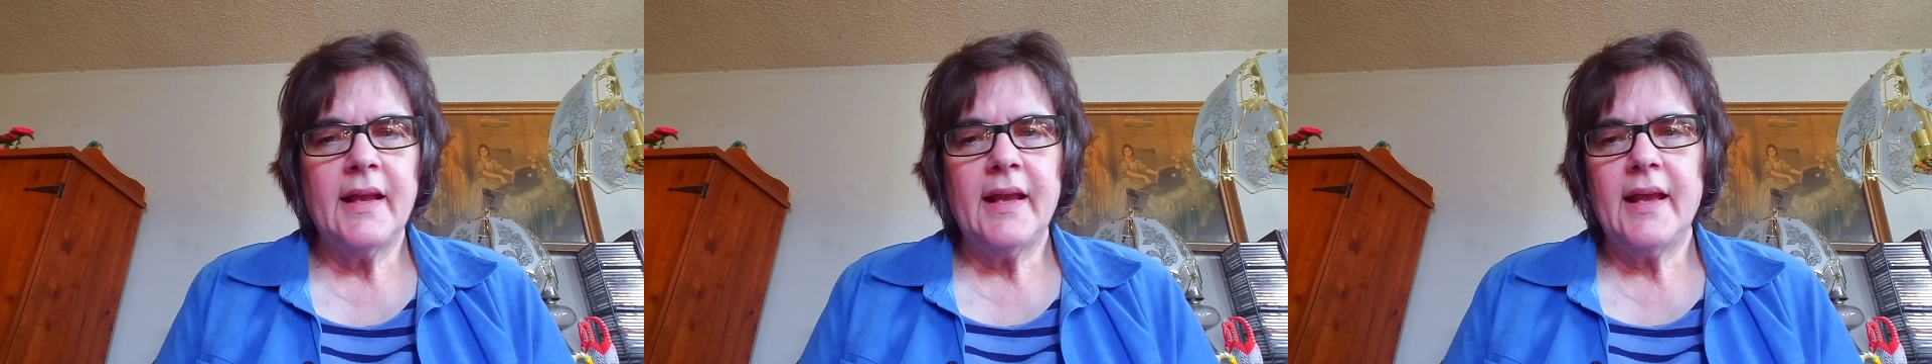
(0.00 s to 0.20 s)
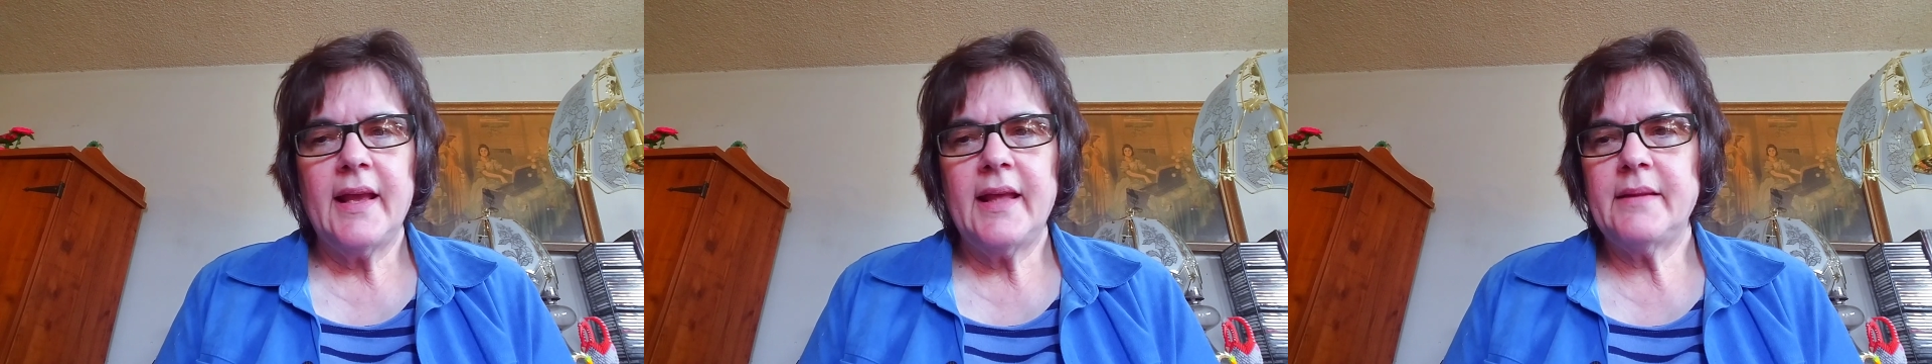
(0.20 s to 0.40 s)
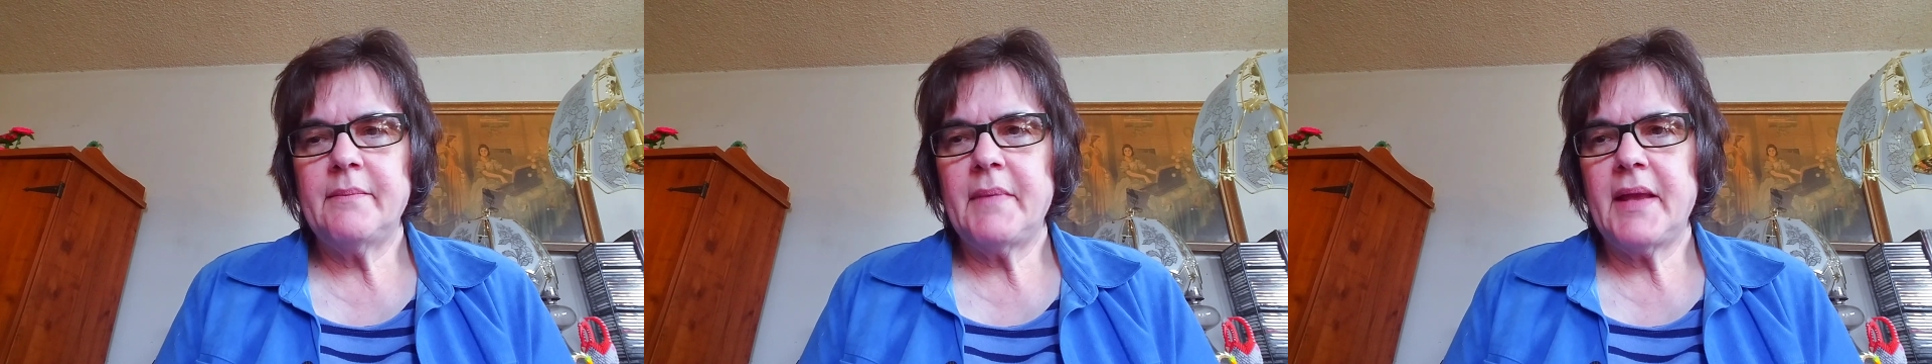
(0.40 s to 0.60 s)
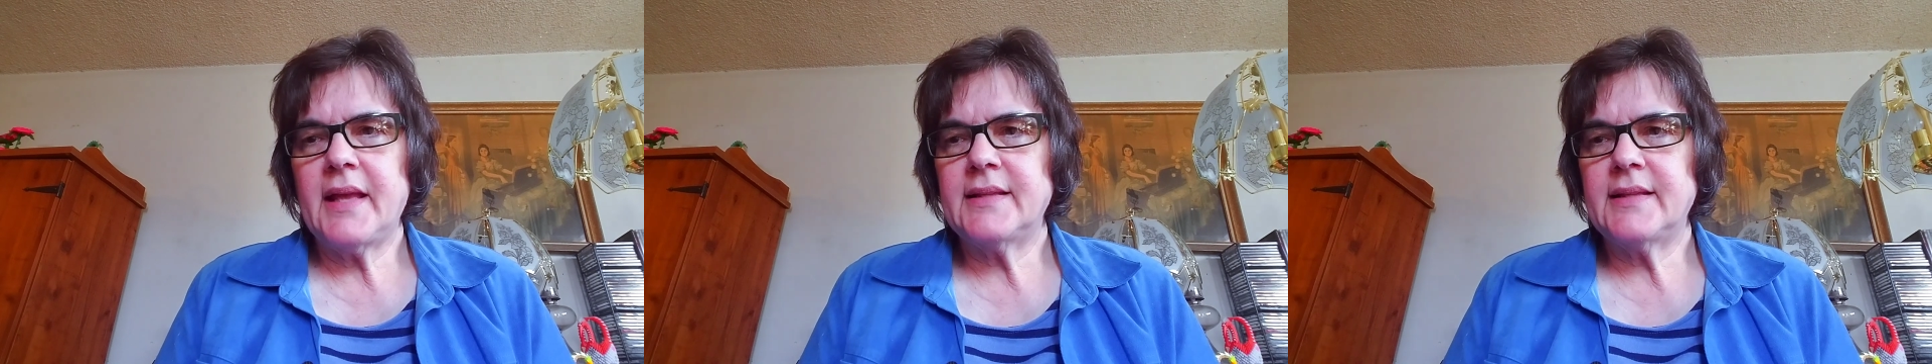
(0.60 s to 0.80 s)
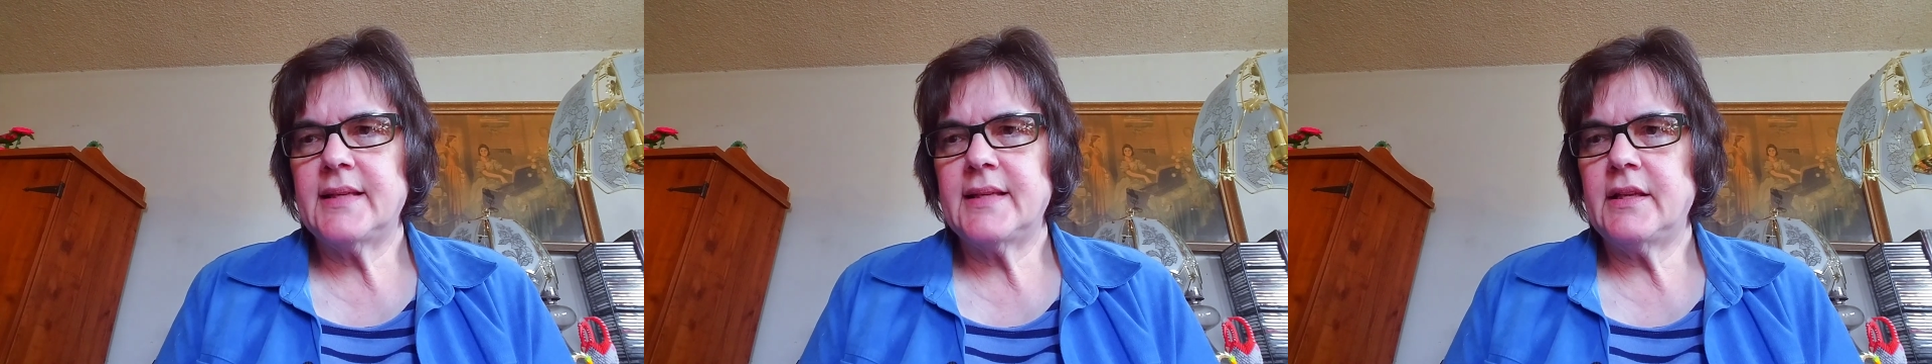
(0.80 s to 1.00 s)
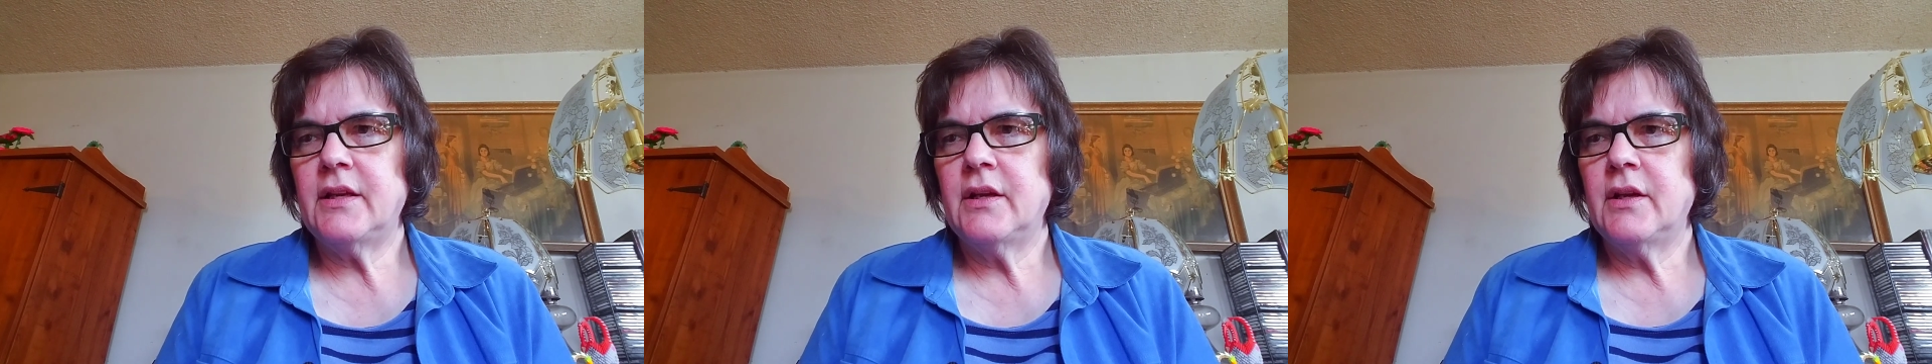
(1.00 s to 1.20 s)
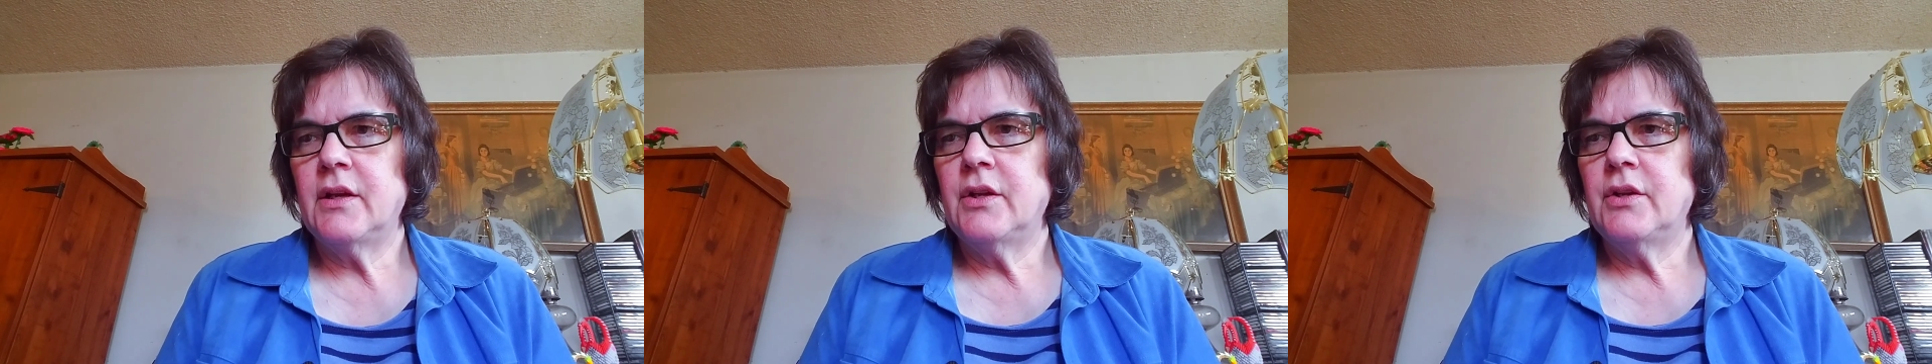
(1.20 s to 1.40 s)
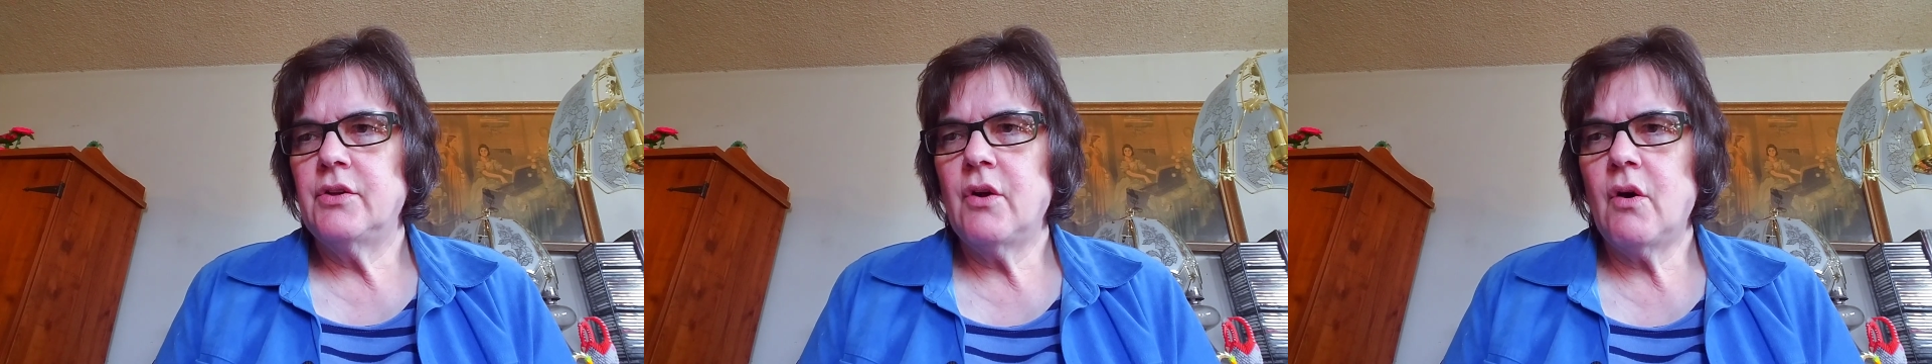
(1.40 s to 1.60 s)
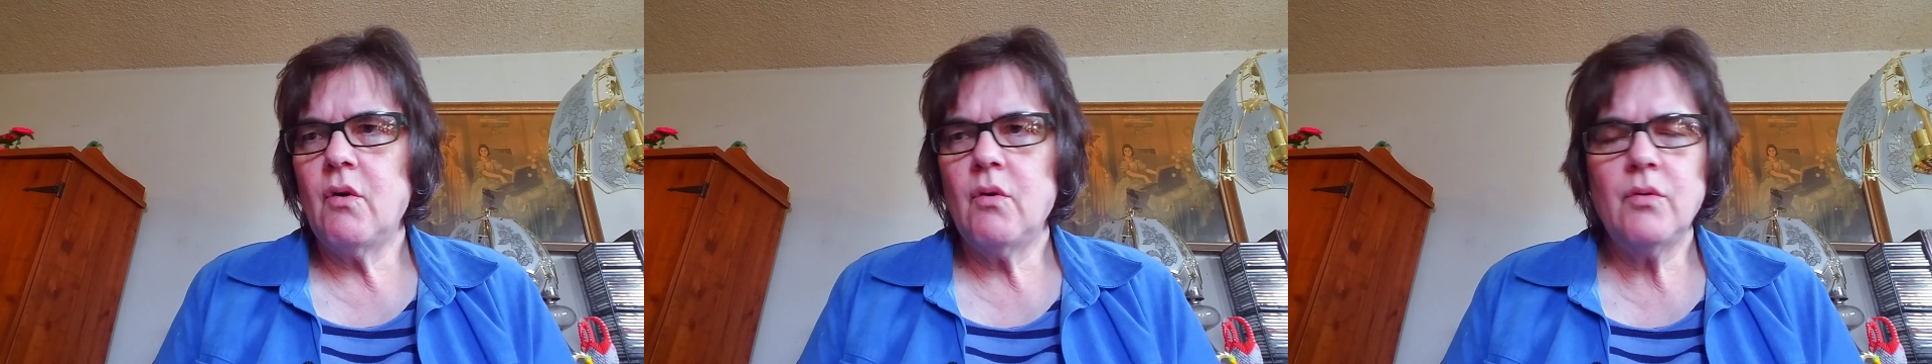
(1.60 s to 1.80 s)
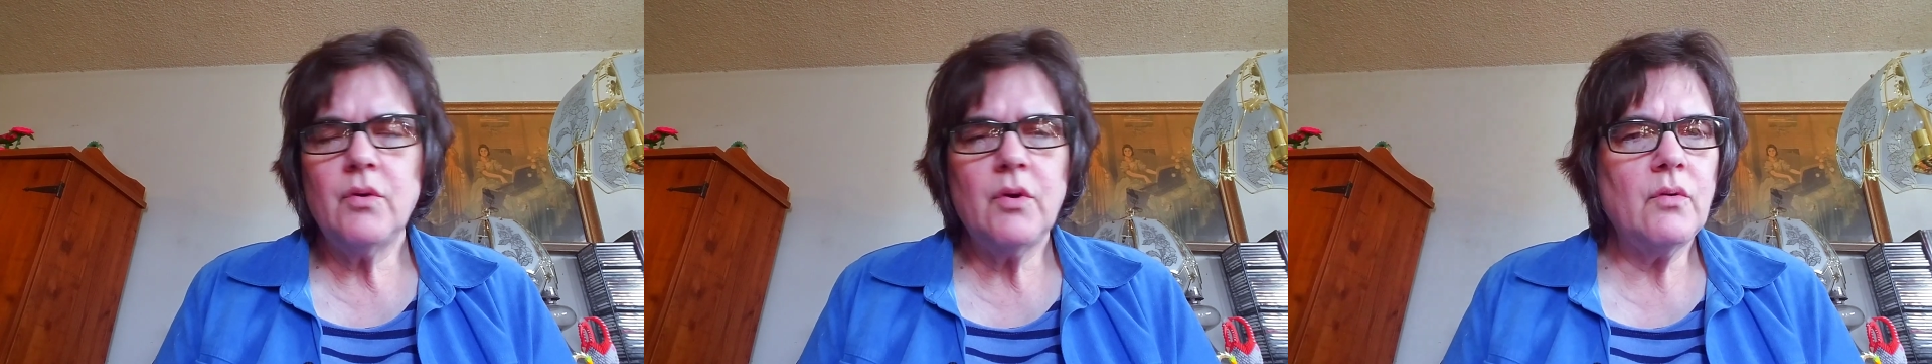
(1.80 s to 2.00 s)
And the man said,
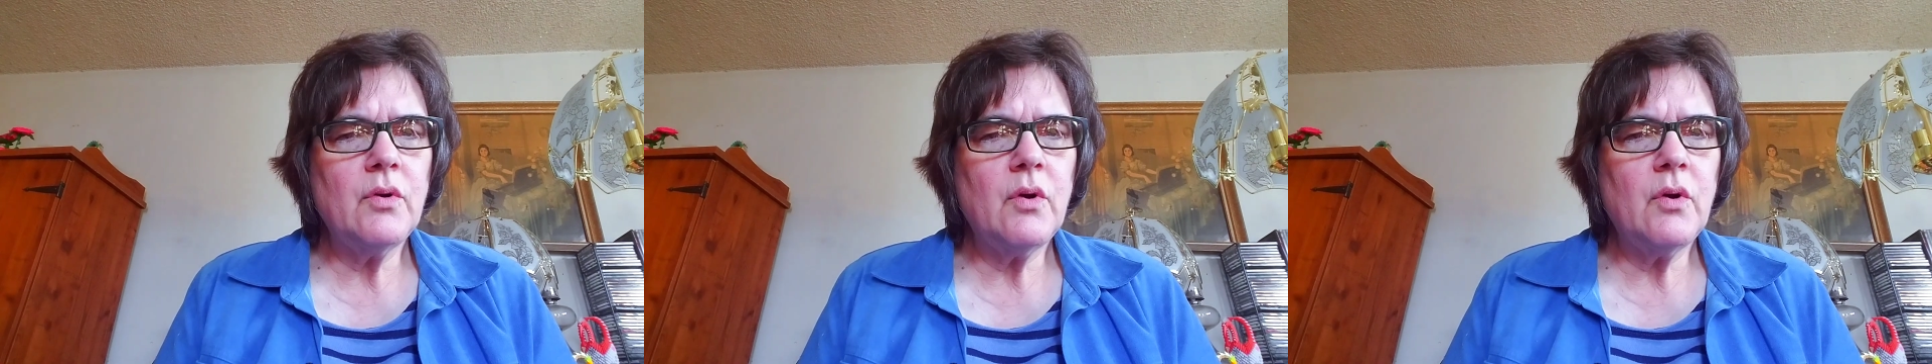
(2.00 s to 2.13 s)
"No, no,